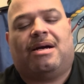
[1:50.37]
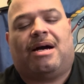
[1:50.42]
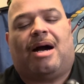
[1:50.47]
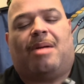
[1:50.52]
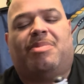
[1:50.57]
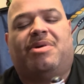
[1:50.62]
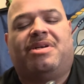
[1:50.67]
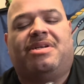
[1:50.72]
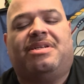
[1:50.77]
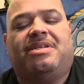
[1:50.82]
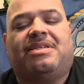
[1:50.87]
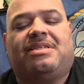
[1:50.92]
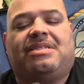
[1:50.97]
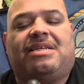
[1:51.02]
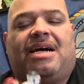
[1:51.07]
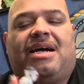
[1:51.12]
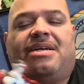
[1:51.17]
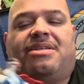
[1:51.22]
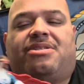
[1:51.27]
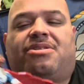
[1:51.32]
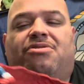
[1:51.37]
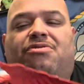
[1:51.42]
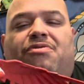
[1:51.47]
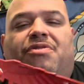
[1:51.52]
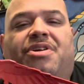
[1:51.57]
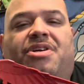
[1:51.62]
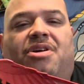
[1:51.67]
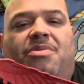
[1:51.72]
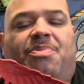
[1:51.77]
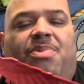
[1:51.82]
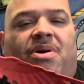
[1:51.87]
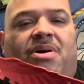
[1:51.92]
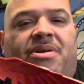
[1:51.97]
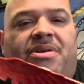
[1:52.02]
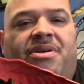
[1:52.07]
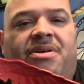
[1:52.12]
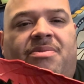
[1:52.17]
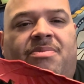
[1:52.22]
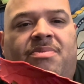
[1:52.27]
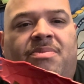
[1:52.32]
I'm gonna decide to read up on
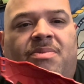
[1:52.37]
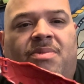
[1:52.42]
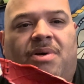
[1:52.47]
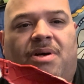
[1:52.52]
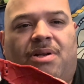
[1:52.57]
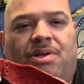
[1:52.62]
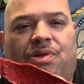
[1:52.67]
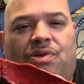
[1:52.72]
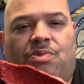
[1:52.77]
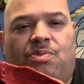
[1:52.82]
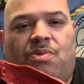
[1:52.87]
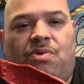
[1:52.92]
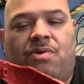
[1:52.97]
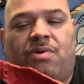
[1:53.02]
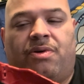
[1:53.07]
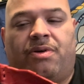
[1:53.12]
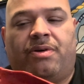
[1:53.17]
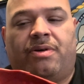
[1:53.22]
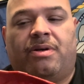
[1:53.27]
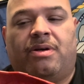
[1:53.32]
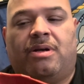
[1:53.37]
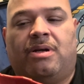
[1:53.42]
him a little more.